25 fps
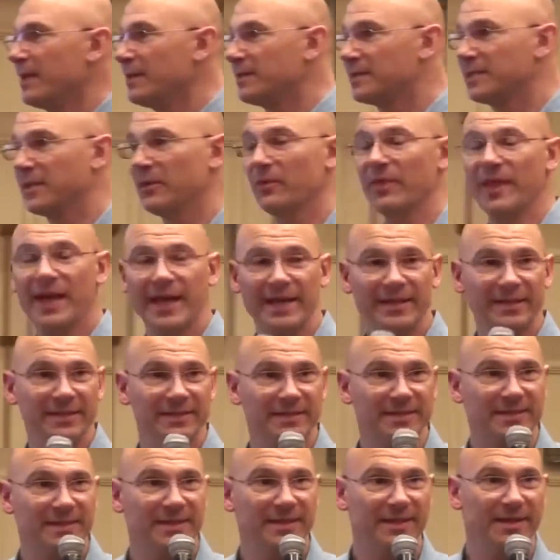So that
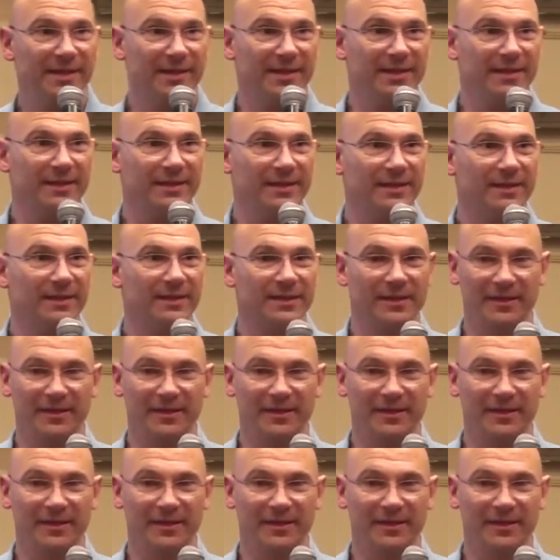is the